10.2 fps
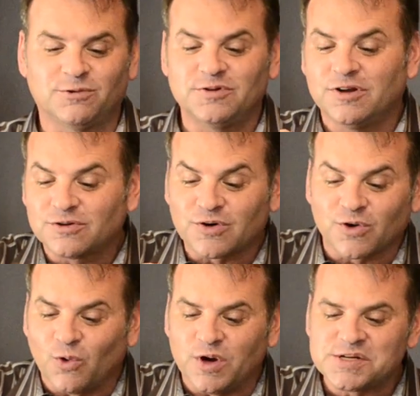little
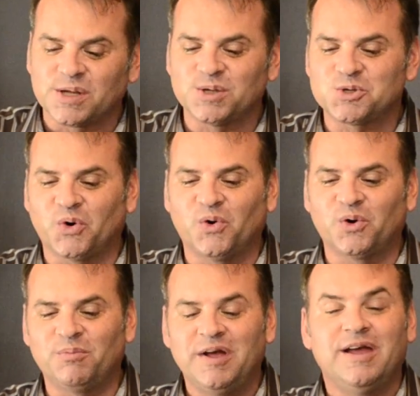turquoise on the
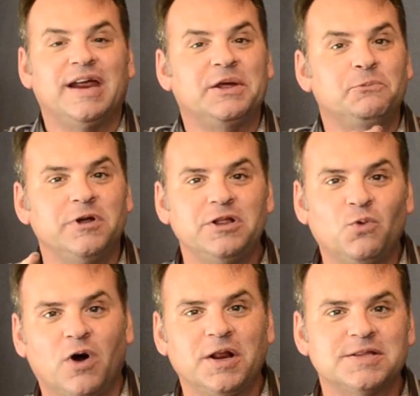totem, and he really
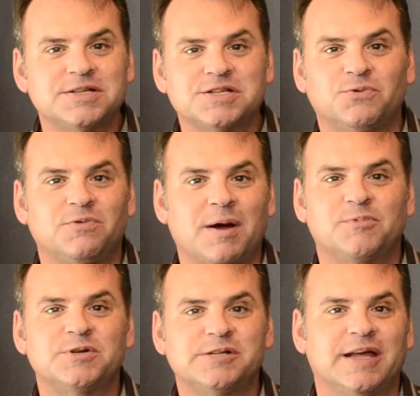wanted this to
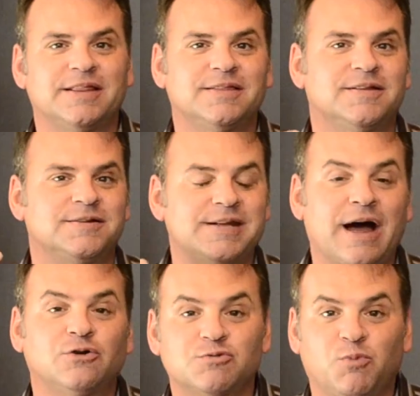represent the
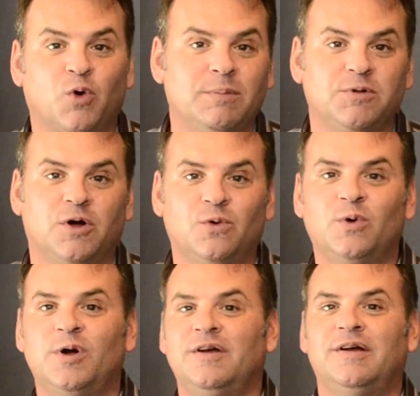Taos
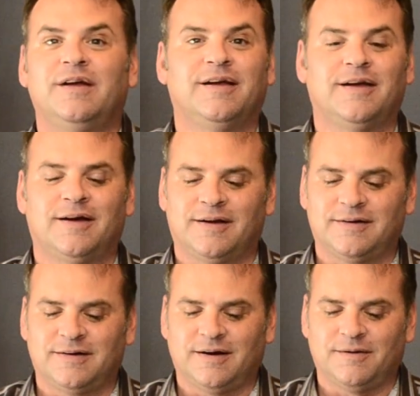Pueblo
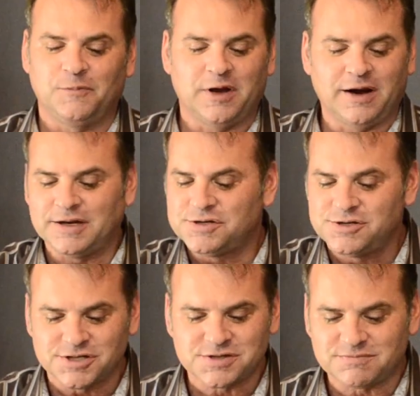and I
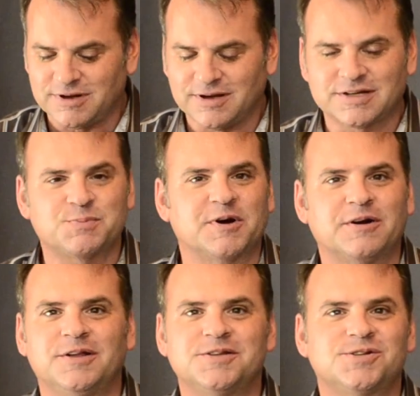just
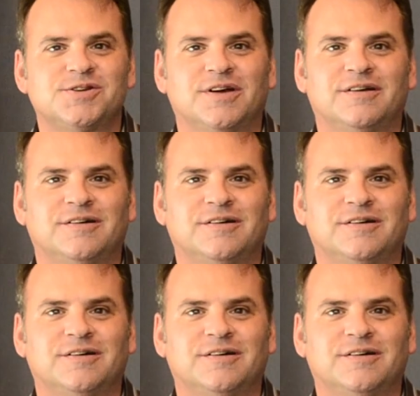experienced